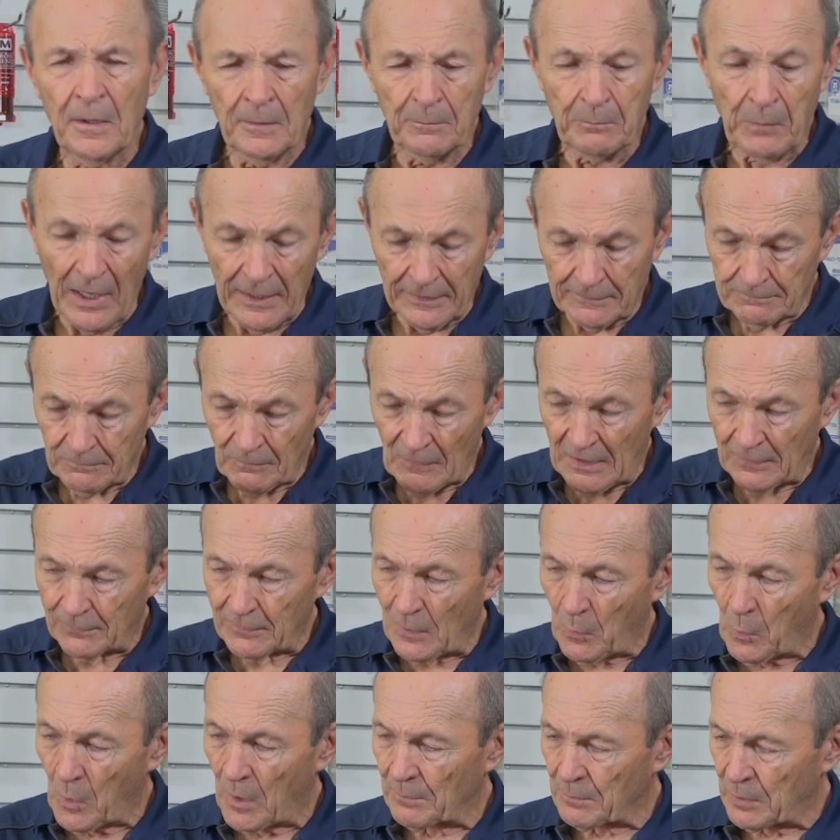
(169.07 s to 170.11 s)
But if they
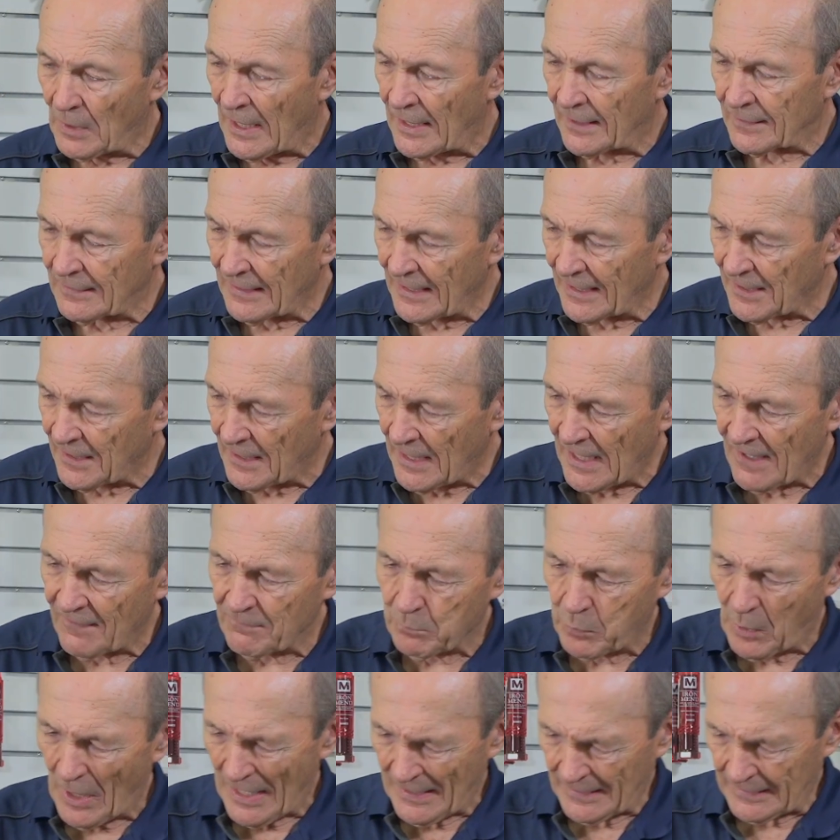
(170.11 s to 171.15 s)
want black, they can have
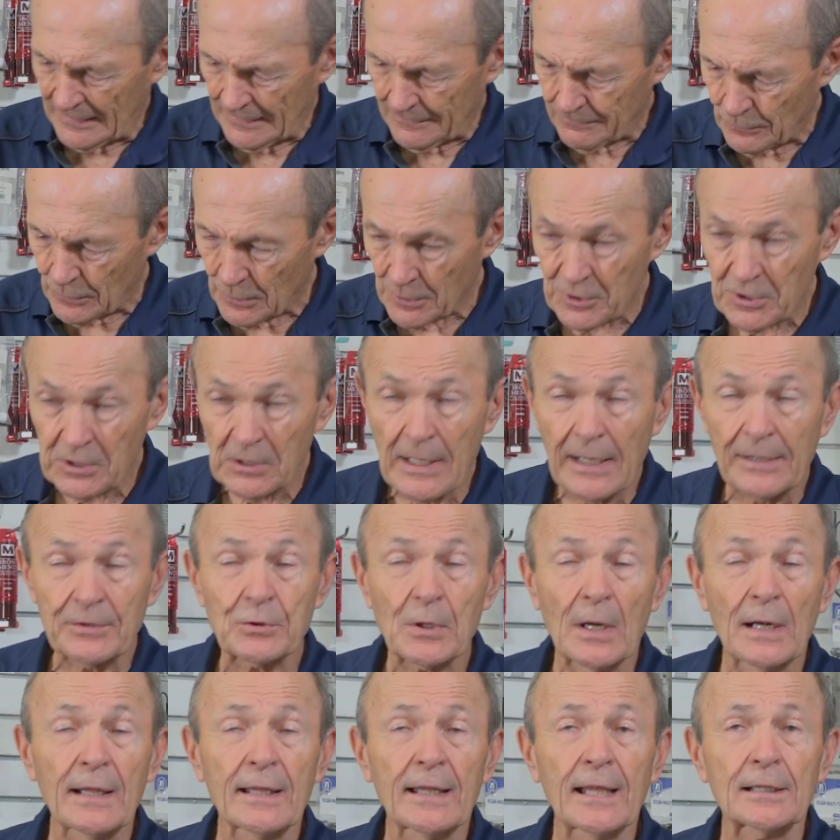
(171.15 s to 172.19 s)
black. Usually I
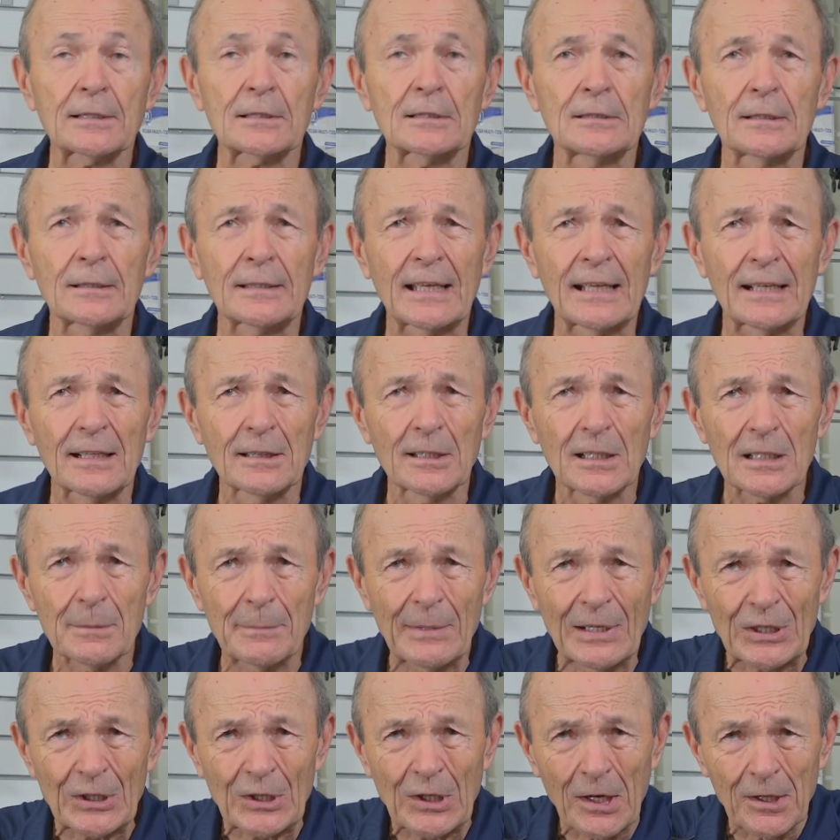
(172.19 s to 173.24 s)
try to get them to get a little
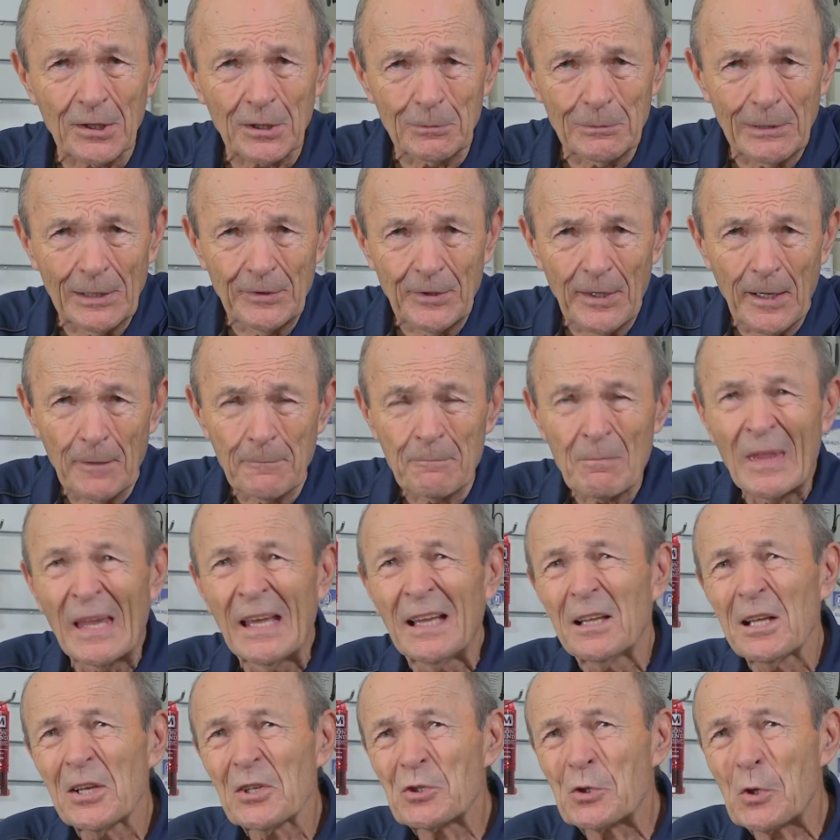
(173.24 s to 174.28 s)
bit of color in there.
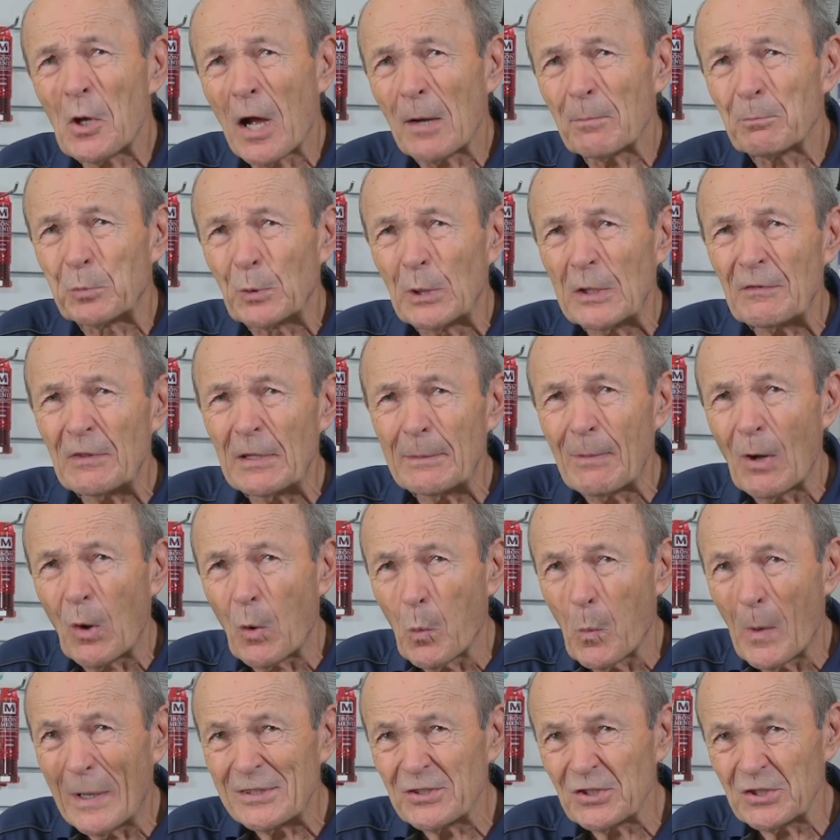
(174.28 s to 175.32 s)
Let's talk briefly about
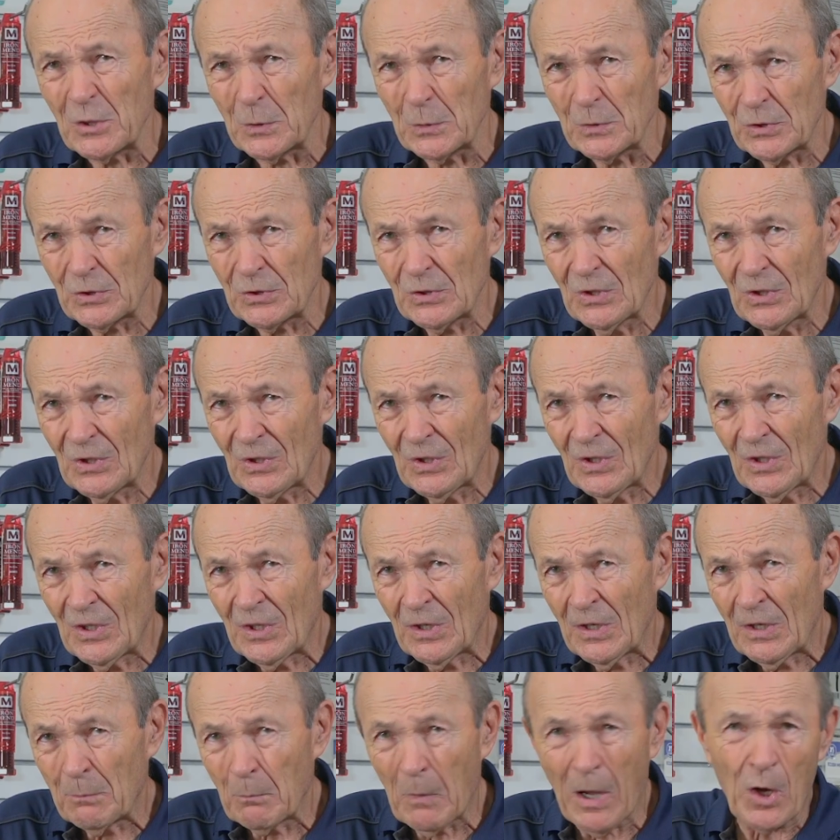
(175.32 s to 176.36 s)
wetsuits.
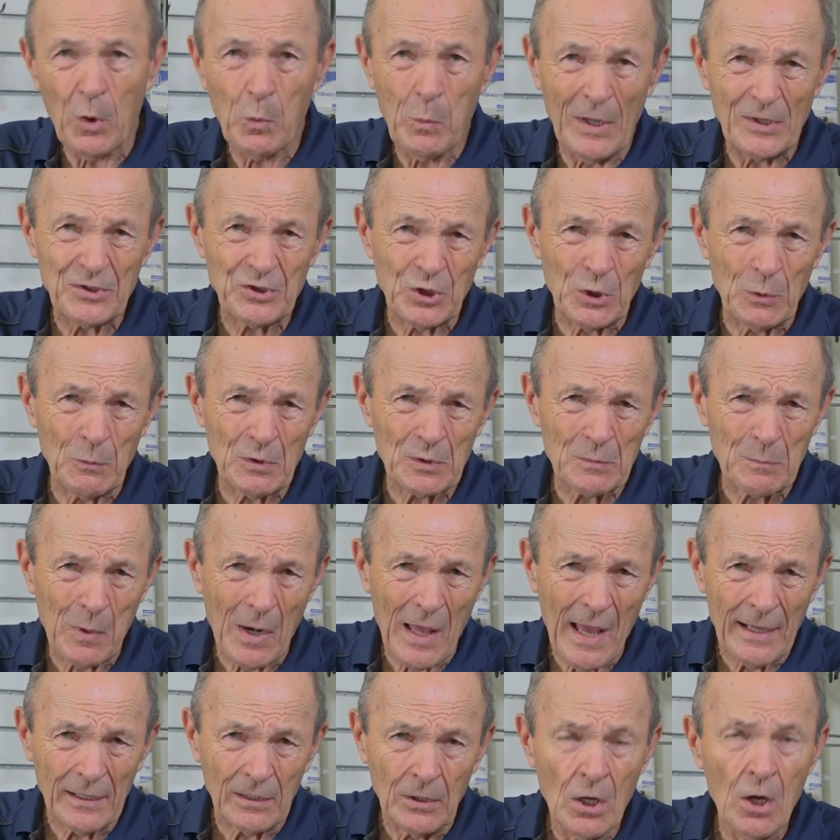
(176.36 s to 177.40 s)
My wetsuit was
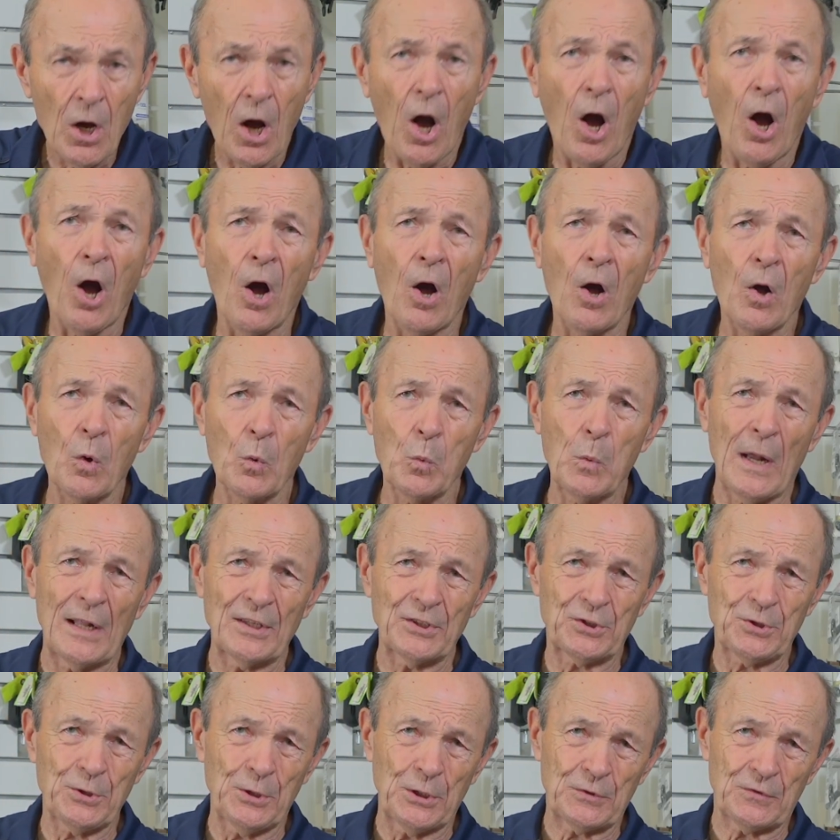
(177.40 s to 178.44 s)
black. All
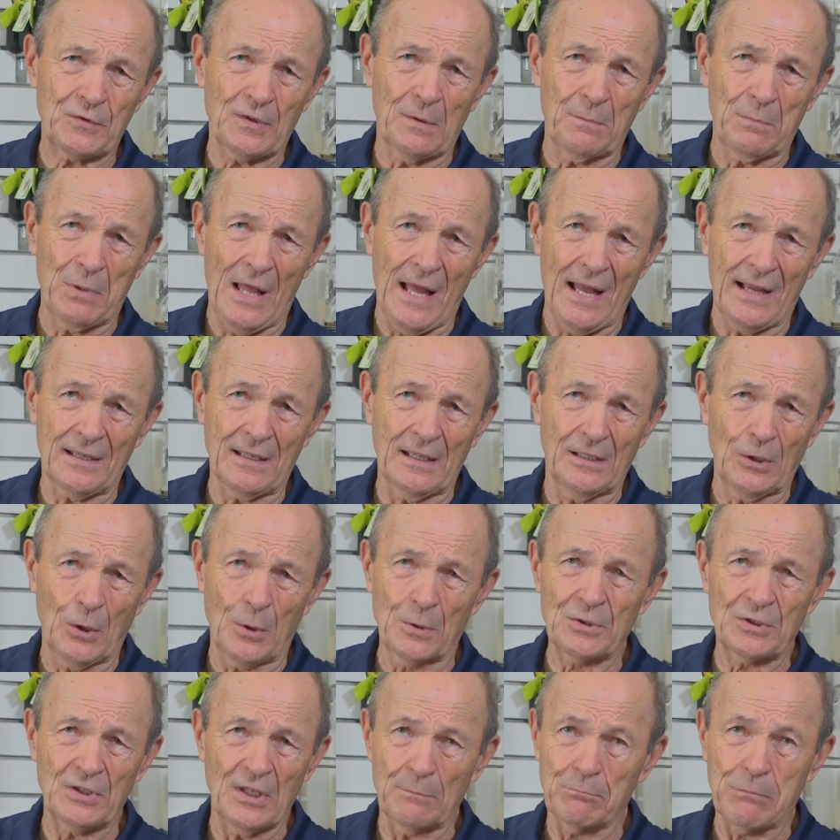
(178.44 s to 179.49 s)
wetsuits were black in
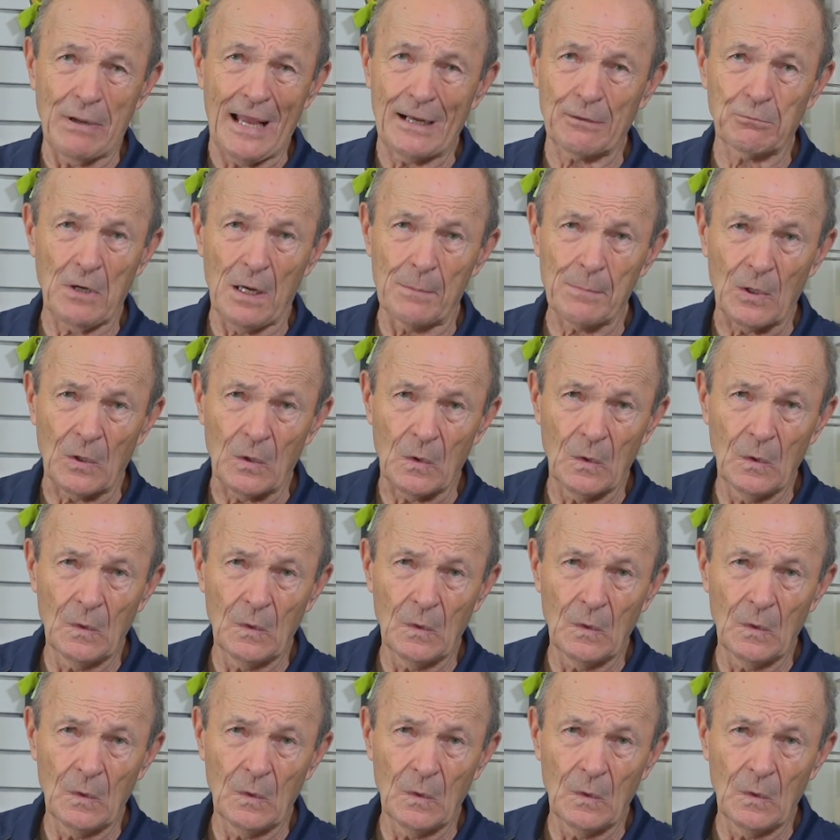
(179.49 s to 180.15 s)
those days. Black rubber.